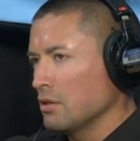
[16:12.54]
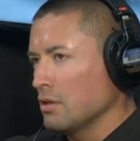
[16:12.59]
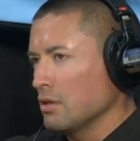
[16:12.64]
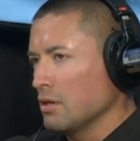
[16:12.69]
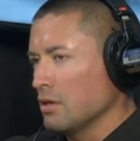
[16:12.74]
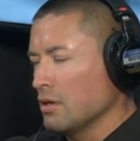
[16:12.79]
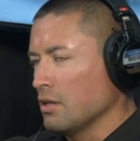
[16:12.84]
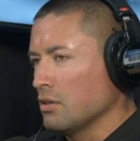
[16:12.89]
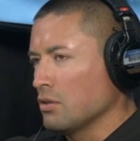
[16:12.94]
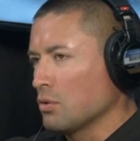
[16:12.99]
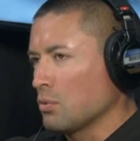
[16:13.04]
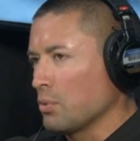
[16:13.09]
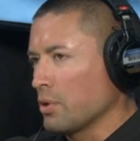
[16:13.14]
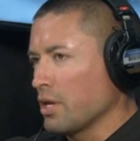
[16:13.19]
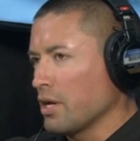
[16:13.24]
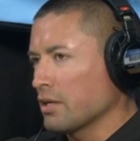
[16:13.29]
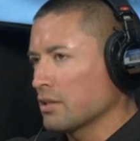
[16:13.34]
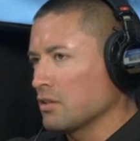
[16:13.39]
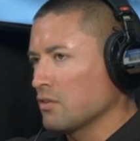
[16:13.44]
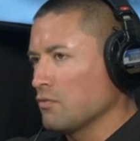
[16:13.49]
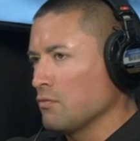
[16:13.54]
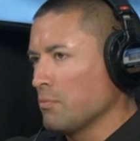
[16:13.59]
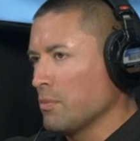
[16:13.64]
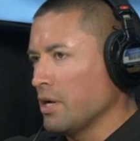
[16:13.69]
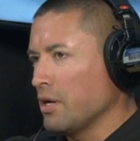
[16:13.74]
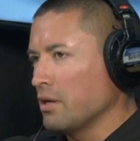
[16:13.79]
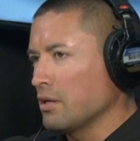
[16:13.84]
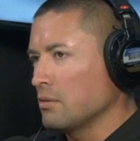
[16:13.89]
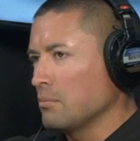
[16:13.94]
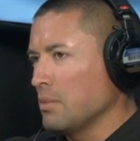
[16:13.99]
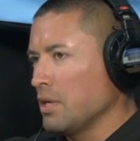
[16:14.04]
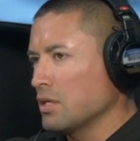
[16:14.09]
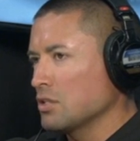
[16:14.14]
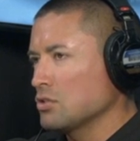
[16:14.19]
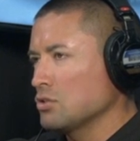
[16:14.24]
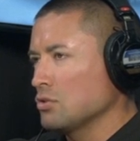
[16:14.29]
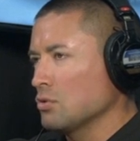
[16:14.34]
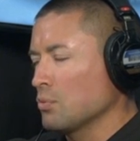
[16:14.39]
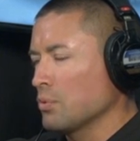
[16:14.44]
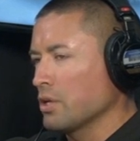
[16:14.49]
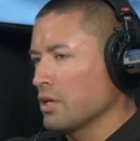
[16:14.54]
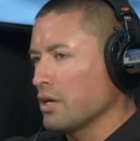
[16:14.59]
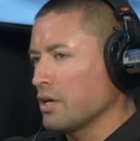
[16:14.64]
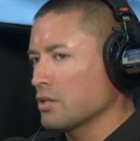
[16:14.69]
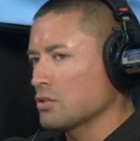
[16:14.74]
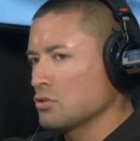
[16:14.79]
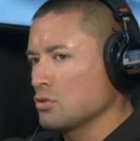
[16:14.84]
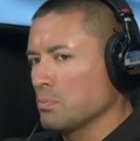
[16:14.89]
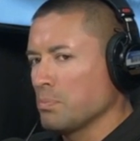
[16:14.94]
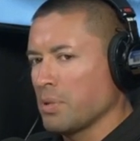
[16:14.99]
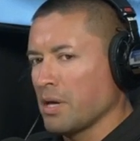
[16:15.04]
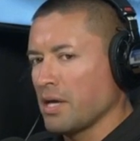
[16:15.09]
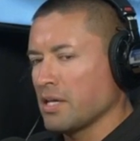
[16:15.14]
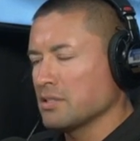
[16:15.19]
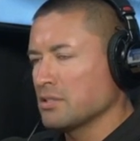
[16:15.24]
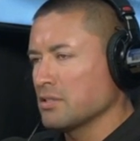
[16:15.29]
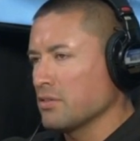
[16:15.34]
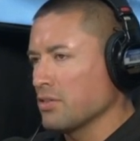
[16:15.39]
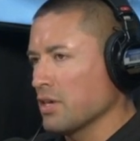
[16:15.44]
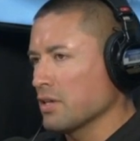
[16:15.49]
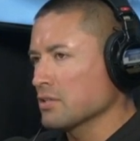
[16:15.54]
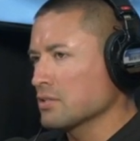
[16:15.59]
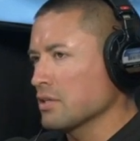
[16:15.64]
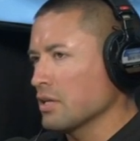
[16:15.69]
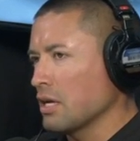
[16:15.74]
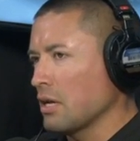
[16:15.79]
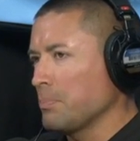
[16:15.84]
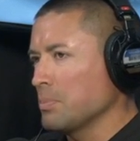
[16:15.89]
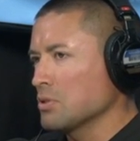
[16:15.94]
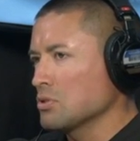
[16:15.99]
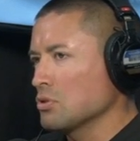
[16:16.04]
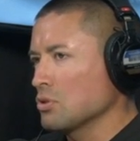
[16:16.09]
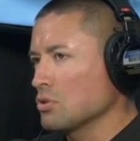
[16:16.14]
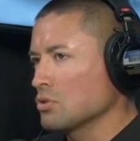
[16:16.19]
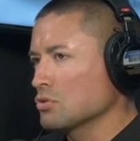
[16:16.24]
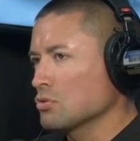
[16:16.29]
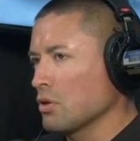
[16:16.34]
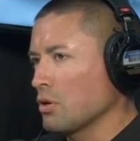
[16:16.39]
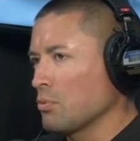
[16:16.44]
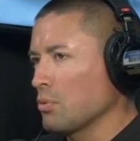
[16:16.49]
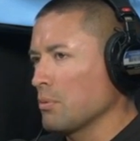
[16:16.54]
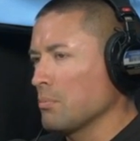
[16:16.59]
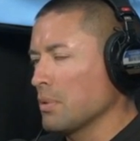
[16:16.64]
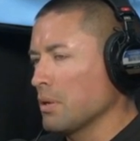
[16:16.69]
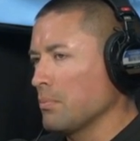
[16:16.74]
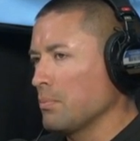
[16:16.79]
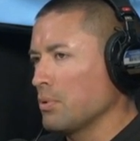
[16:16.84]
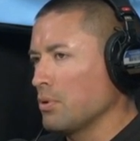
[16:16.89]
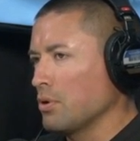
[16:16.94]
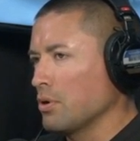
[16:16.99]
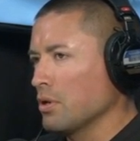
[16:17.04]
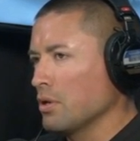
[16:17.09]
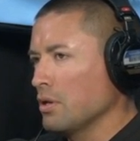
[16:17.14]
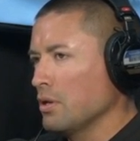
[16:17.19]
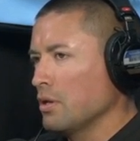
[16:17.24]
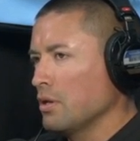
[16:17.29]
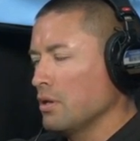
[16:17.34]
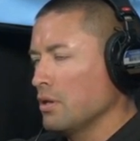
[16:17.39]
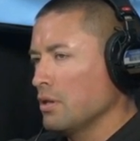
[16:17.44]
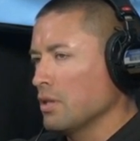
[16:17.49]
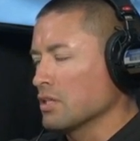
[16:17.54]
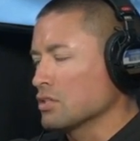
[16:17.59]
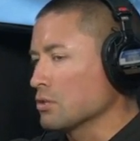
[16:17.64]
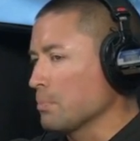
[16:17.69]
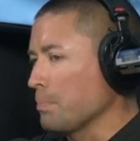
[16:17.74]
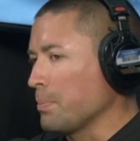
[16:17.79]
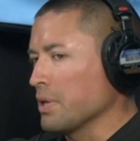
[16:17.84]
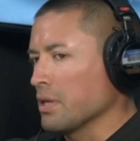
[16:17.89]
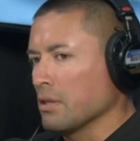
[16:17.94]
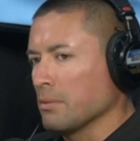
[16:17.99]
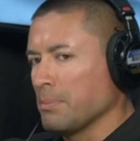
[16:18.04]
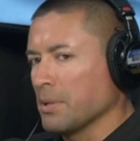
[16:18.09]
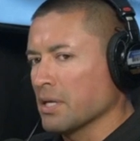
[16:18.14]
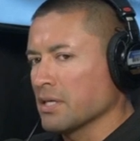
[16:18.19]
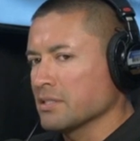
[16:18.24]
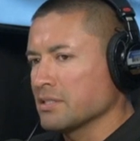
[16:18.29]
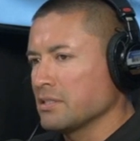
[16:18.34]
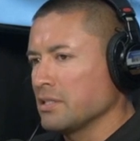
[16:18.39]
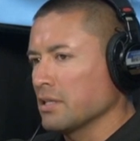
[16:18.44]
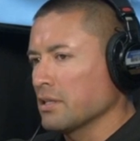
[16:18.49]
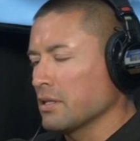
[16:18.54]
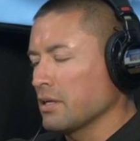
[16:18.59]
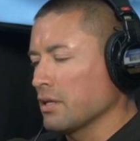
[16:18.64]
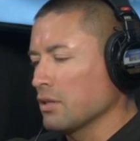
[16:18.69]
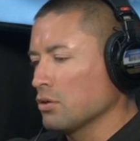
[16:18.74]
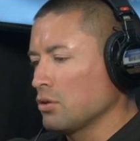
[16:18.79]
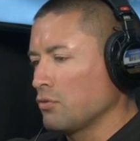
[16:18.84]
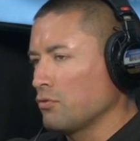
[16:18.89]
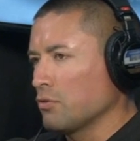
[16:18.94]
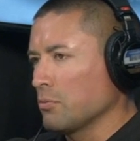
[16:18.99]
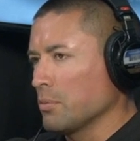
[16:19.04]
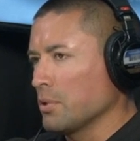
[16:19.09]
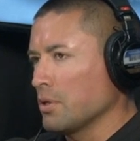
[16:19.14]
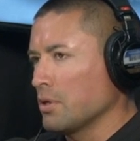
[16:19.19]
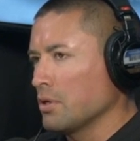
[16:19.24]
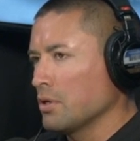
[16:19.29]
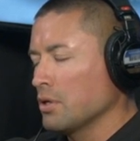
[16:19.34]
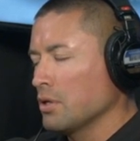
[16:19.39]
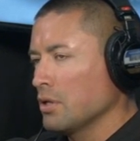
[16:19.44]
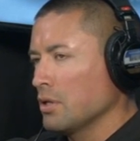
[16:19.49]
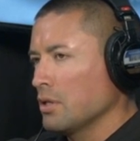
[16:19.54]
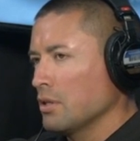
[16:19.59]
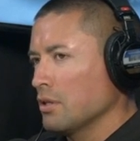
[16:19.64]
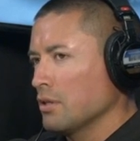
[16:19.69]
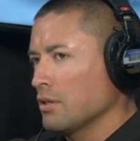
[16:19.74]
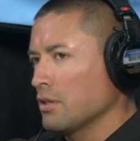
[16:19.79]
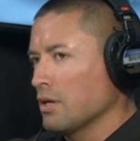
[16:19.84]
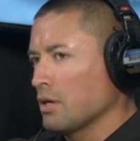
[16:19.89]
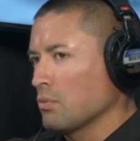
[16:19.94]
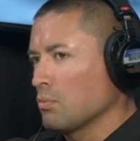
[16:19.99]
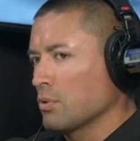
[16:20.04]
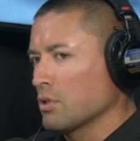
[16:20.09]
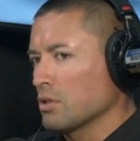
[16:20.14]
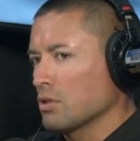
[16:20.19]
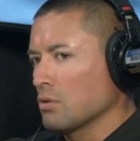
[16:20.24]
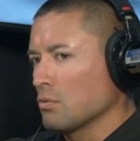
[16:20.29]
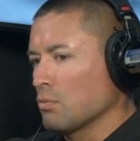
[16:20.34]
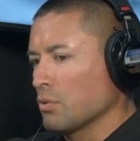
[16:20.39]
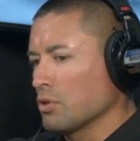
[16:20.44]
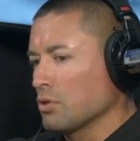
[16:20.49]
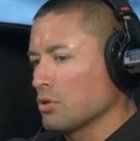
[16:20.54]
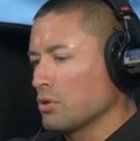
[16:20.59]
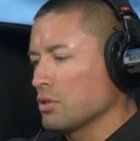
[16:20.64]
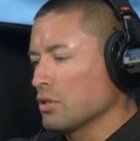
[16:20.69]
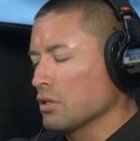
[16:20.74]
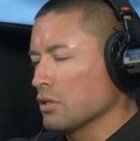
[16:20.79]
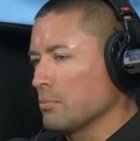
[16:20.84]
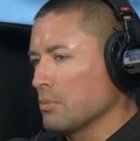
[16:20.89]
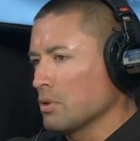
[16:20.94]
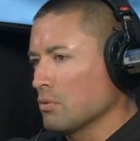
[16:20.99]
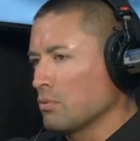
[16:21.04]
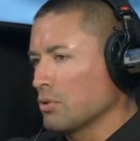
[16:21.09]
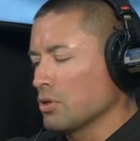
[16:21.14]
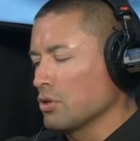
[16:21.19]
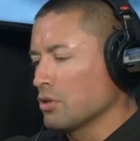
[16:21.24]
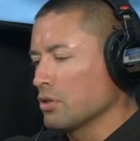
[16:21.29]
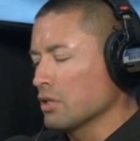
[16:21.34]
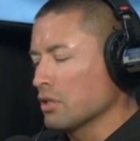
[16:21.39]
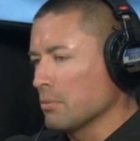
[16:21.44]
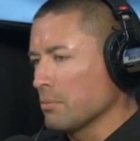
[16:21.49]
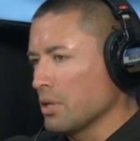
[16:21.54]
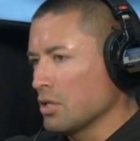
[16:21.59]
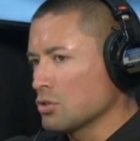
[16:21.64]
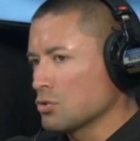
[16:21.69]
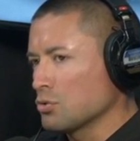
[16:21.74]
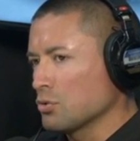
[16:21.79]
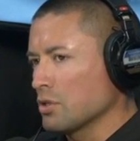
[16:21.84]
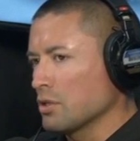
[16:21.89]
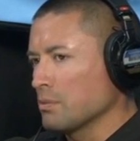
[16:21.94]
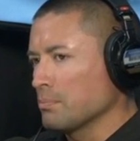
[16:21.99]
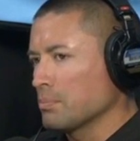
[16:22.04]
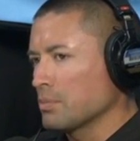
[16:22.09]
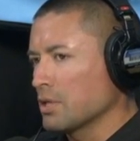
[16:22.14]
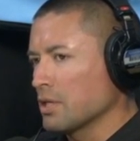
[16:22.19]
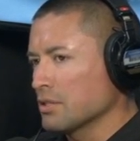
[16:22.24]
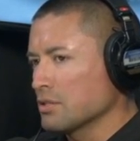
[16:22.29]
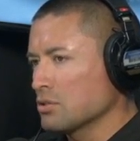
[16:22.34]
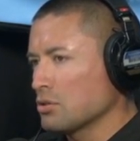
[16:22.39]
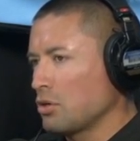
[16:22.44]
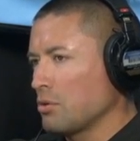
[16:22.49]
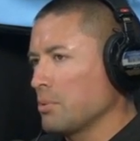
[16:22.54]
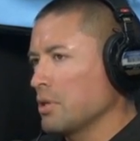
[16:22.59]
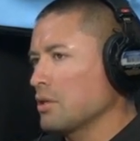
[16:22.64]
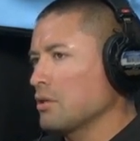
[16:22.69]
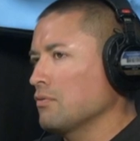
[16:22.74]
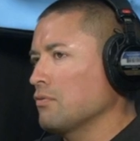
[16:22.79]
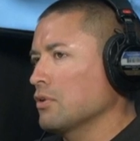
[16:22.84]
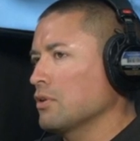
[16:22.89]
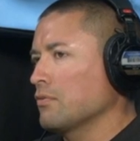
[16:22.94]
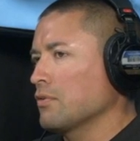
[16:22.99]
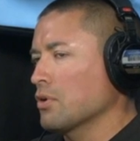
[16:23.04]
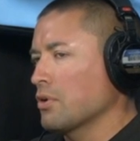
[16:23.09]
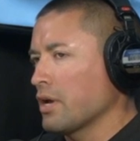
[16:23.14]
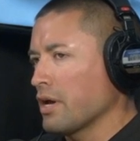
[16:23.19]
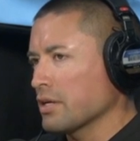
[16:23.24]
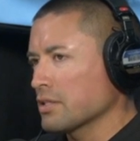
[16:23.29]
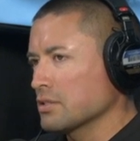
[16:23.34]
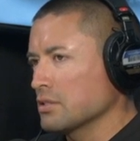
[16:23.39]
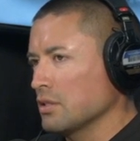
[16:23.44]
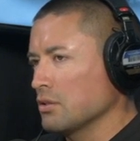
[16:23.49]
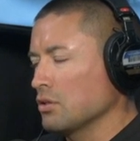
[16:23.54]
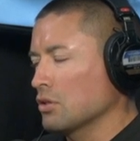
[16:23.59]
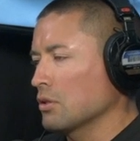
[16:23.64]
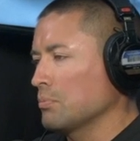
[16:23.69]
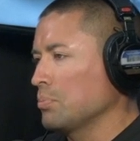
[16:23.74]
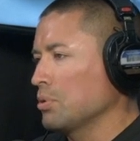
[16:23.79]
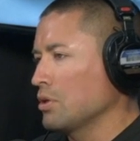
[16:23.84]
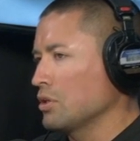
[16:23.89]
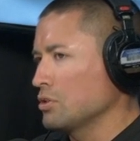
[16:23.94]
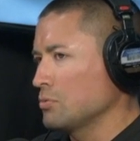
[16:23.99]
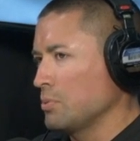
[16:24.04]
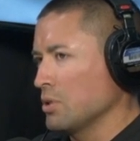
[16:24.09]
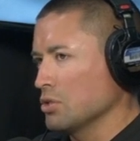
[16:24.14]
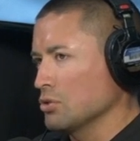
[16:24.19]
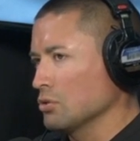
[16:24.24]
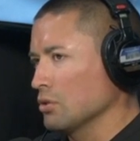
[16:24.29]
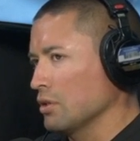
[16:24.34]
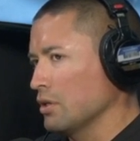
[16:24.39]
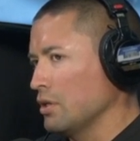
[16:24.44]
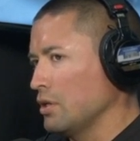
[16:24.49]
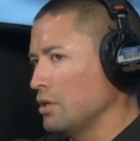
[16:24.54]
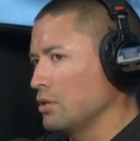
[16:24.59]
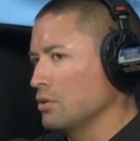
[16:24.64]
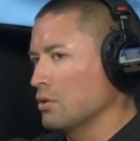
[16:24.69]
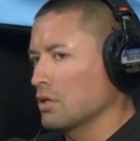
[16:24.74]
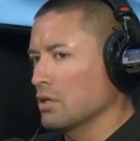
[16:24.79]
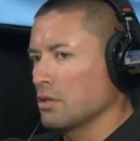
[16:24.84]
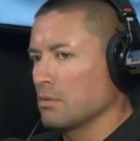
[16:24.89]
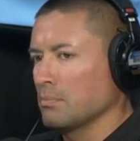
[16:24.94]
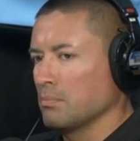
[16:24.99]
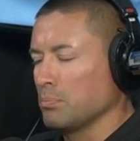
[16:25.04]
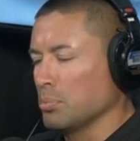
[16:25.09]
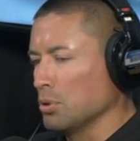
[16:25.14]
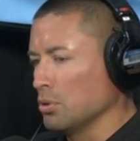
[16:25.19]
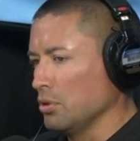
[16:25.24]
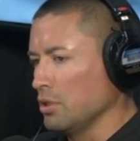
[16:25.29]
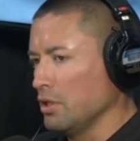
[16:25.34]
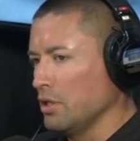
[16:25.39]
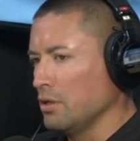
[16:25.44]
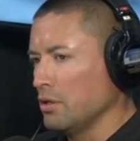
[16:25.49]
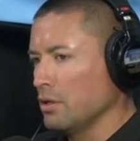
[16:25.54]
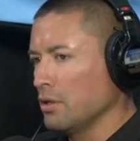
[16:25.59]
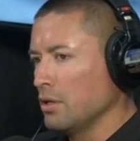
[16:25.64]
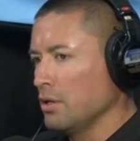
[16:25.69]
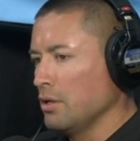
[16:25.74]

And the reactive mind makes you react to past things that happen to you. So I remembered that's a bit, the biggest thing that I learned from there. That when when you're in the when you're in elementary and kids start making fun of your accent, you get put on special ed, you get bullied,